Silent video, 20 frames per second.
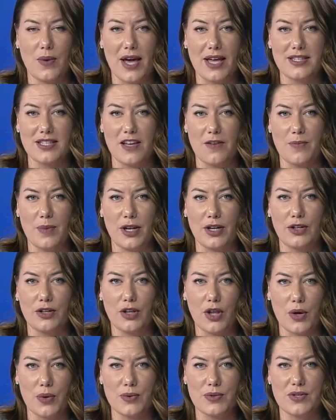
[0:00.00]
U.S. have been
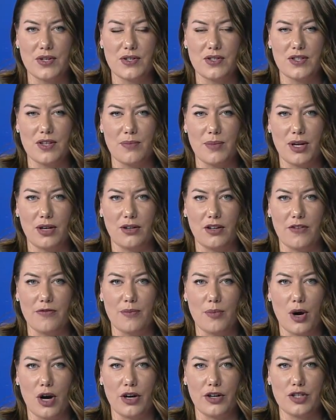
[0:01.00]
closed since the middle
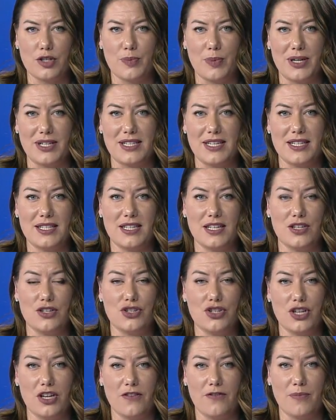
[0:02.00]
of March, but
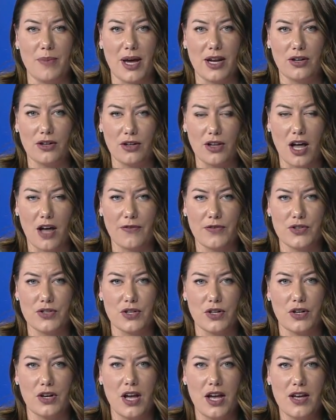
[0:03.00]
Disney's chief medical
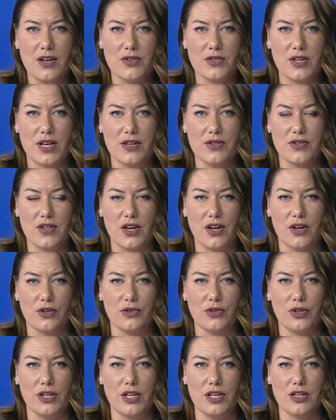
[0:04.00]
officer says they
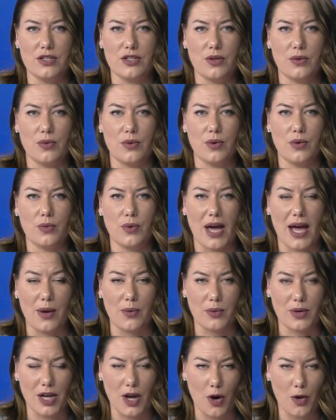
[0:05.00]
are looking
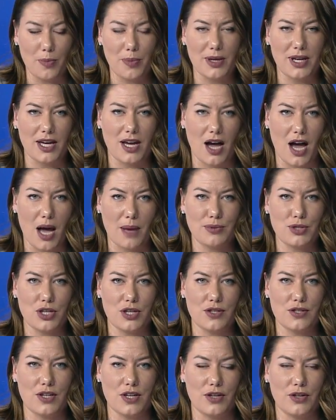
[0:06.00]
at reopening
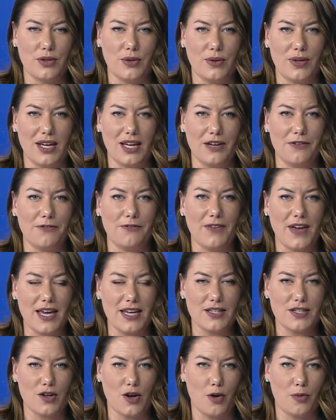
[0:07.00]
options, including a
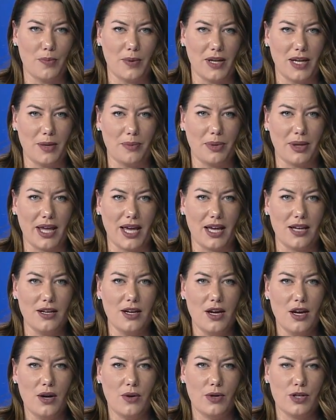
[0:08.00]
phased opening plan,
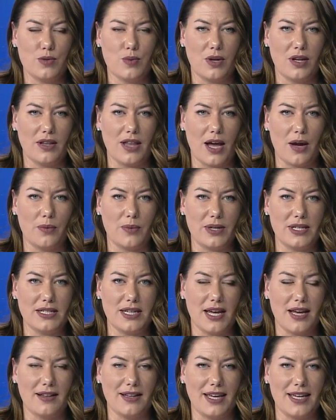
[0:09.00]
which would allow
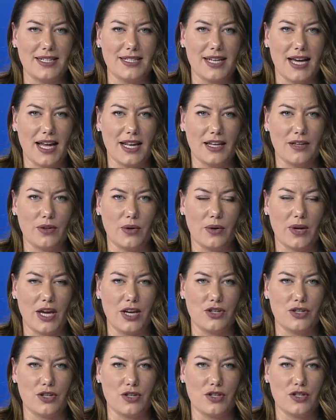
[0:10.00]
retail and dining
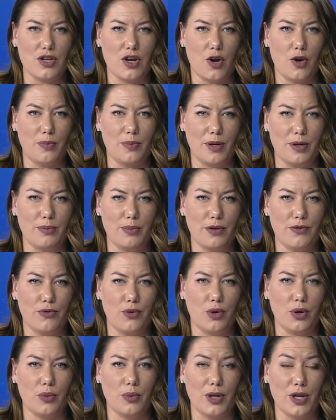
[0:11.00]
locations to open
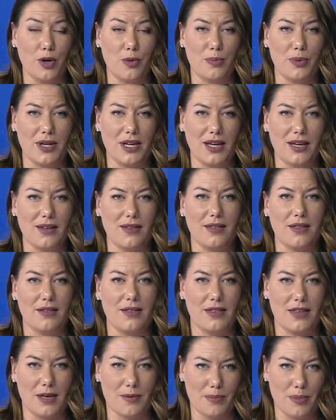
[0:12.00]
before reopening the
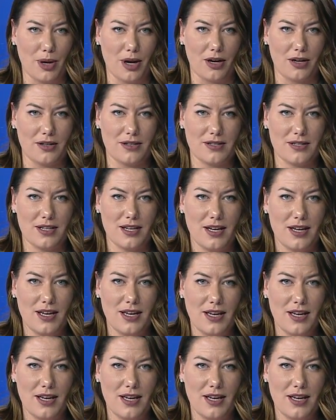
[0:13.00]
theme parks.